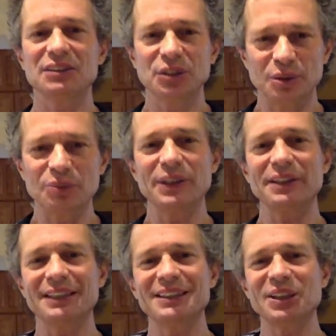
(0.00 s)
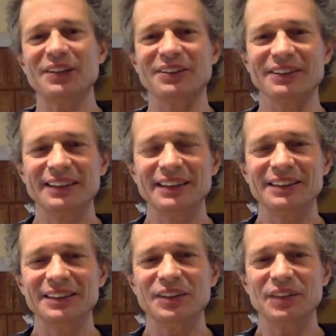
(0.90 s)
to and with each other.
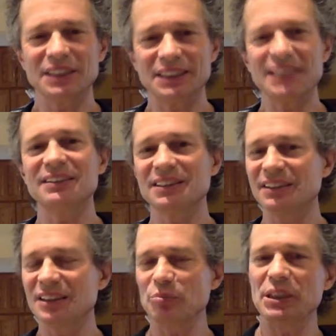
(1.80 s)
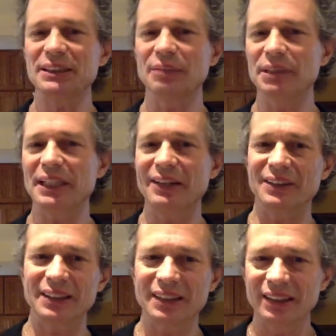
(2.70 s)
So you can see there's going to be some
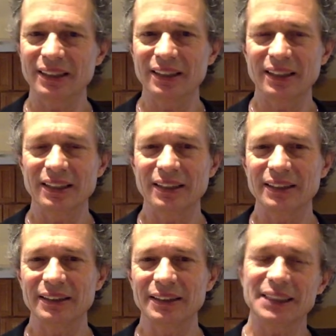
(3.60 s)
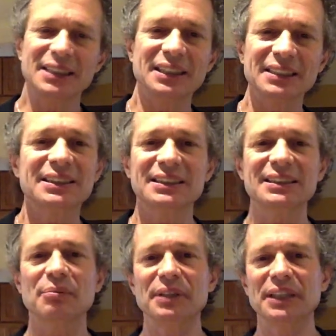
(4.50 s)
inherent dissonance and
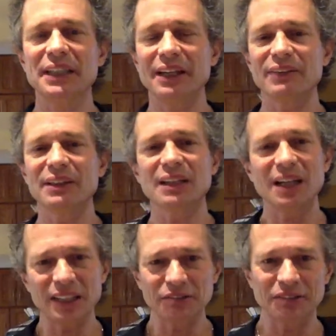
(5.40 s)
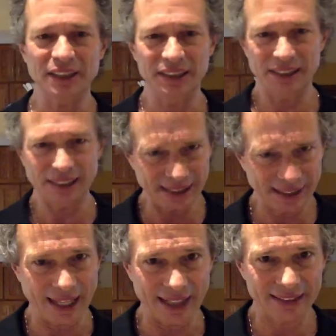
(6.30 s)
some inherent conflict in
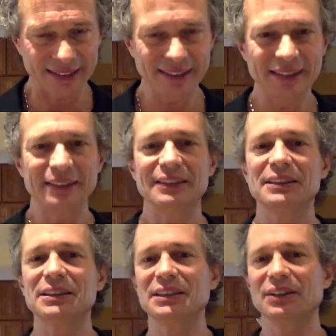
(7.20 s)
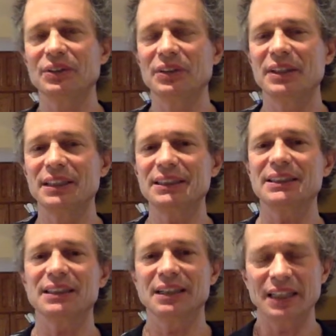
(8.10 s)
that. So this
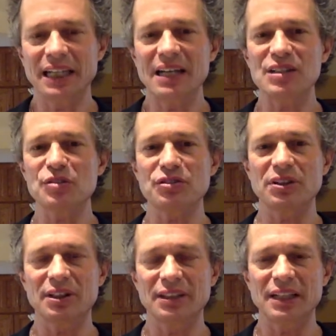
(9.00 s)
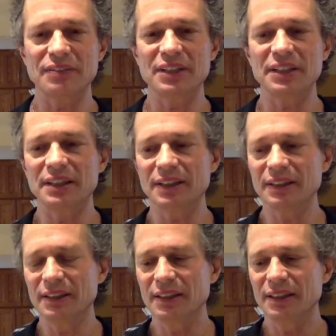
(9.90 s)
accounts for a lot of the
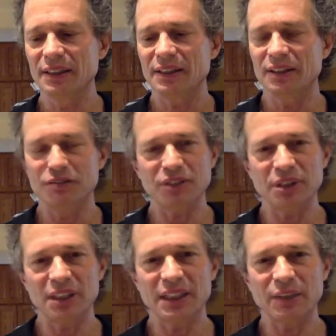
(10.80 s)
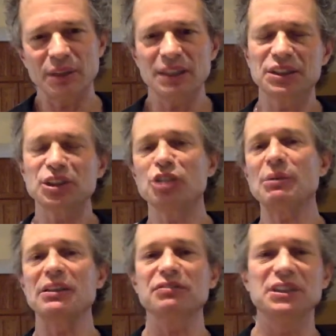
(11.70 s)
feeling that we need a certain
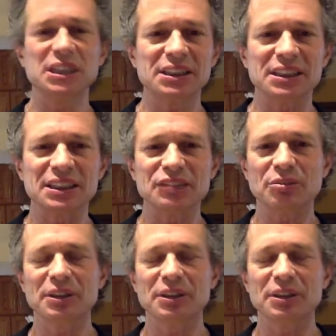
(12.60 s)
amount of distance from